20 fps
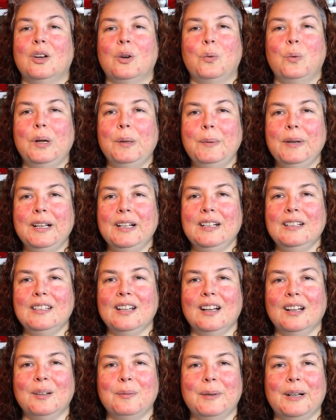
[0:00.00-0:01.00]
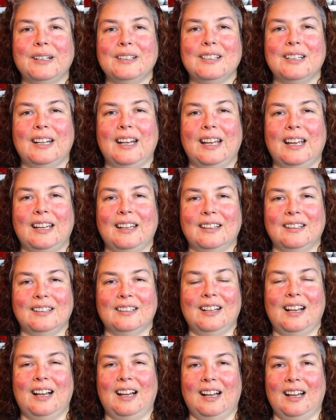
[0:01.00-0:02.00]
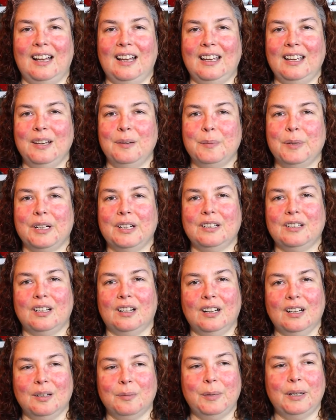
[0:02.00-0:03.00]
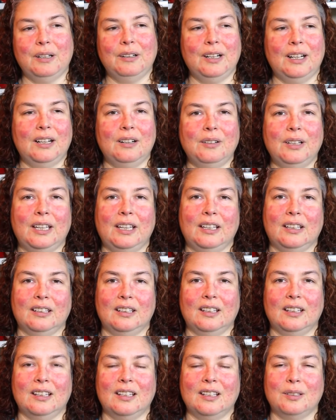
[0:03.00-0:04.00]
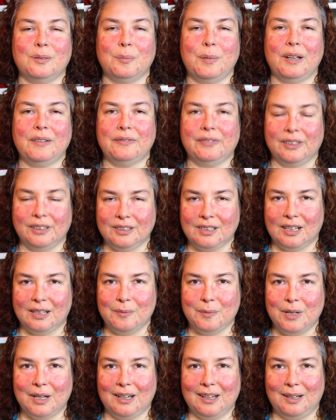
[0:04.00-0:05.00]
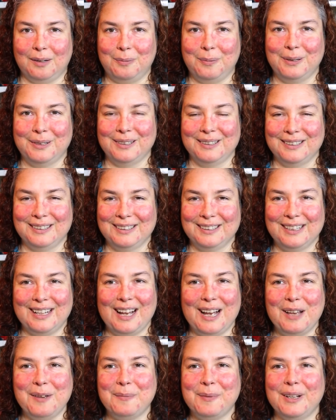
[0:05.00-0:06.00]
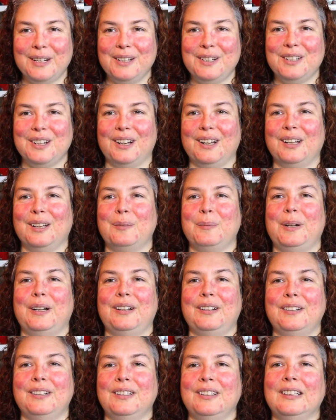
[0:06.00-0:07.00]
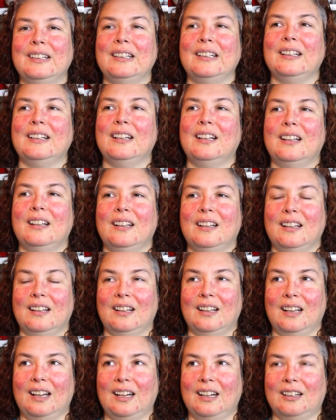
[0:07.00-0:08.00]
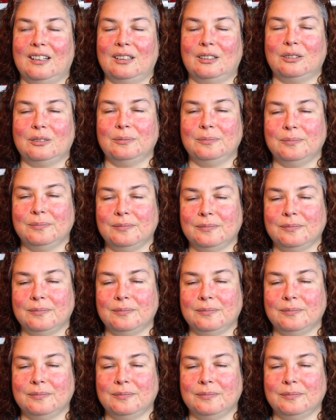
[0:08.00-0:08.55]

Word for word: What am I going to talk about today? I am going to talk about how healing is my full-time job. I am going to talk about how